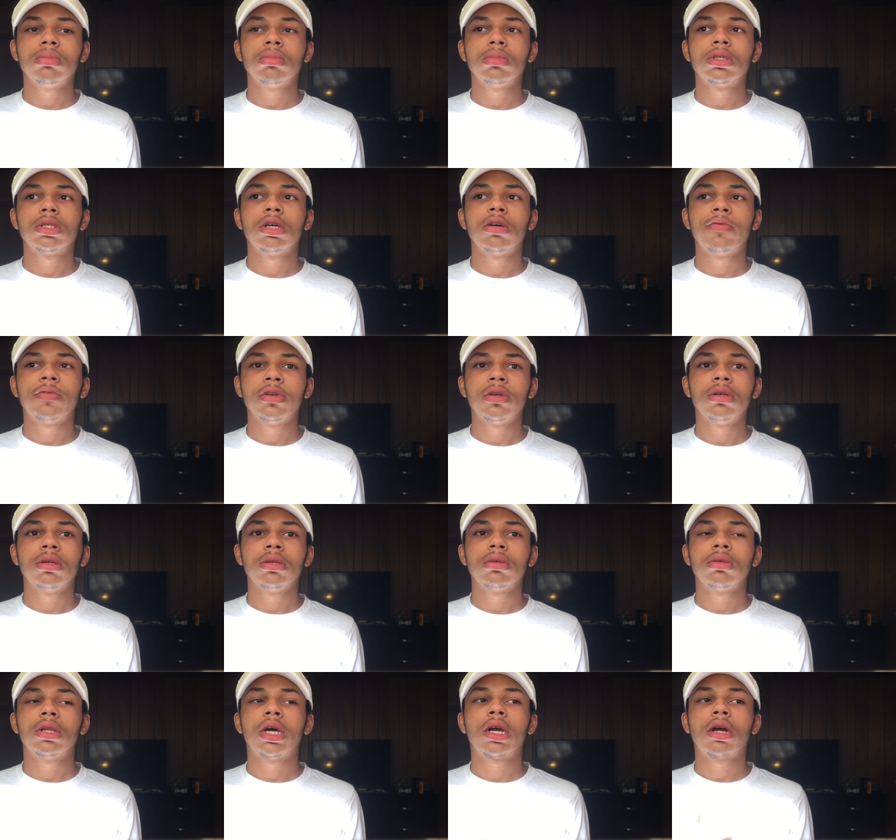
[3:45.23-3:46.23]
stuff in,
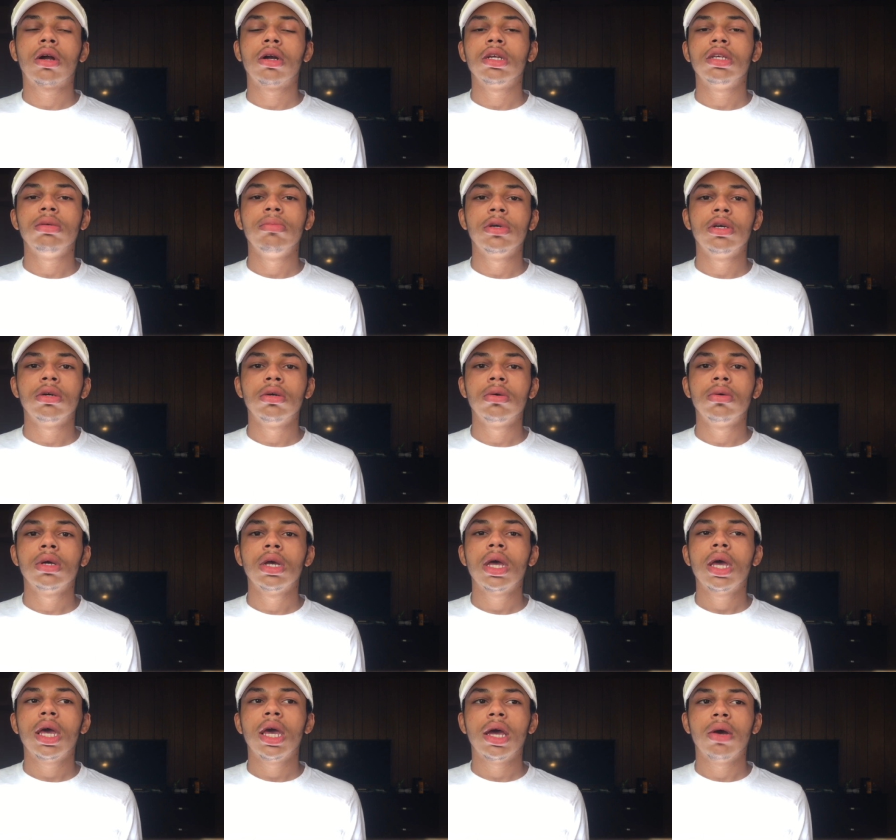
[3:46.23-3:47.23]
like our email,
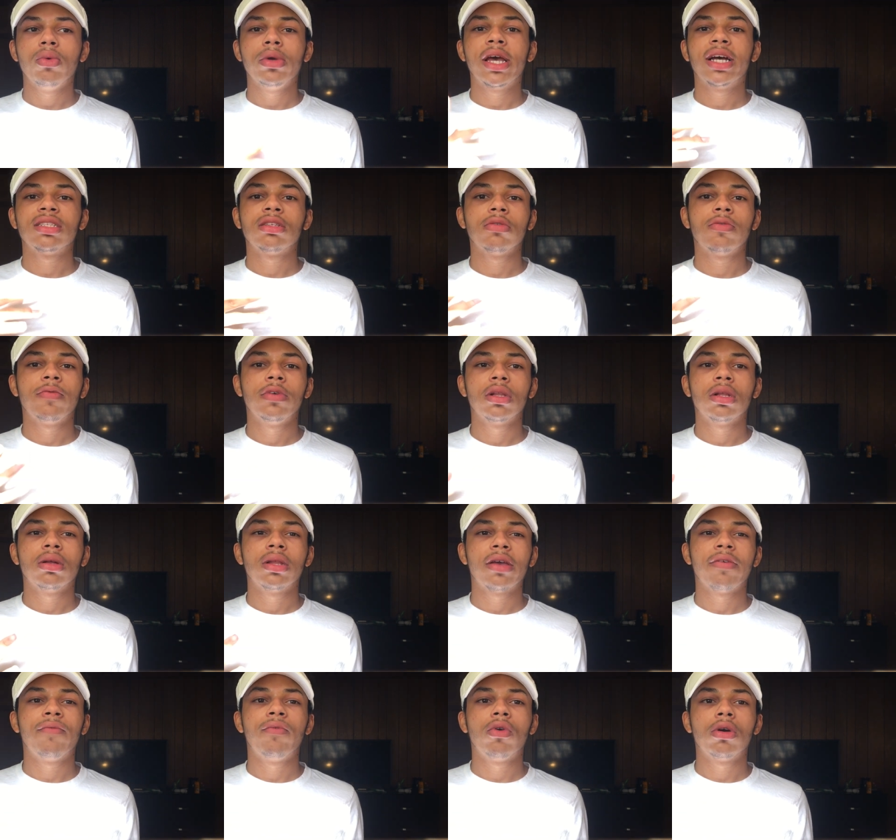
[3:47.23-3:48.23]
and we had to fill out
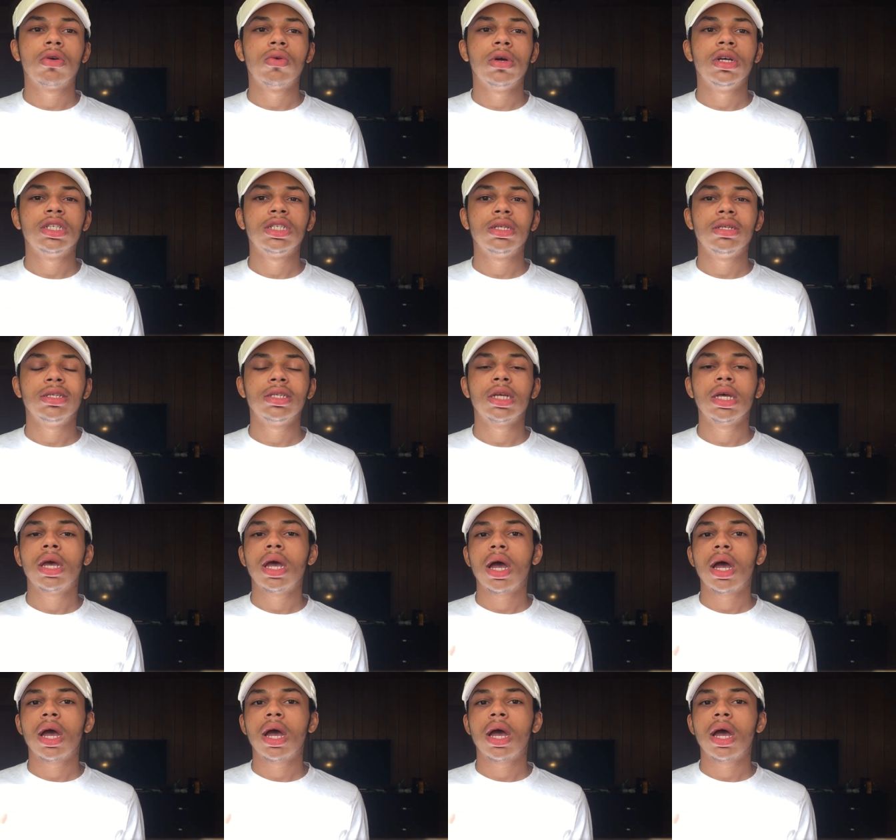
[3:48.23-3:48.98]
like 4 questions.